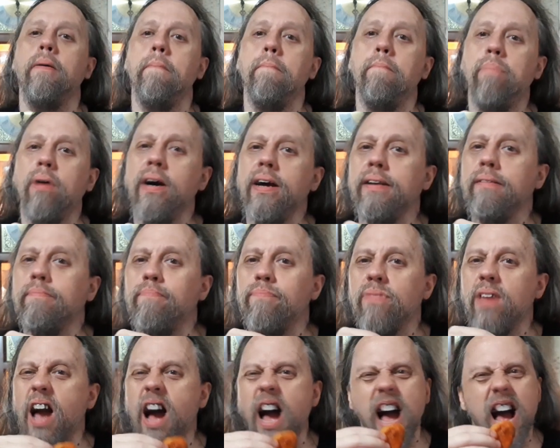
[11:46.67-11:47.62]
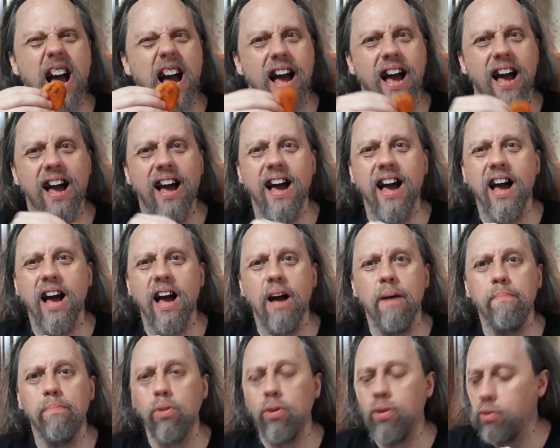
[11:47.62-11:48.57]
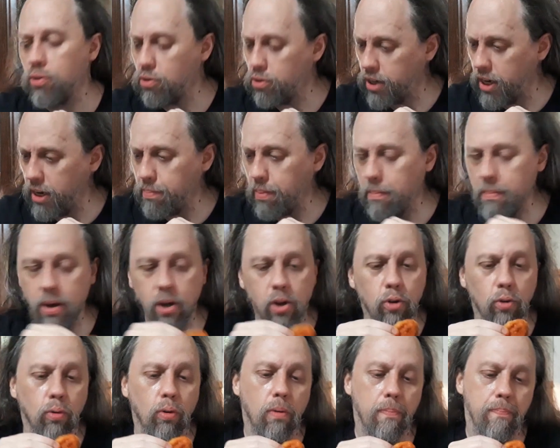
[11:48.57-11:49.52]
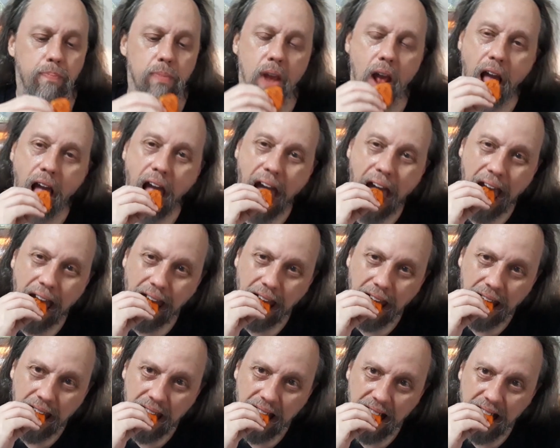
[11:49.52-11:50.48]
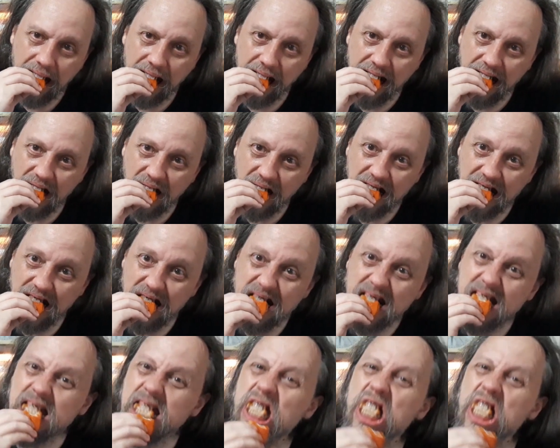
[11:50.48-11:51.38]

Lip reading: But I'm keeping my cool. All right, here we go.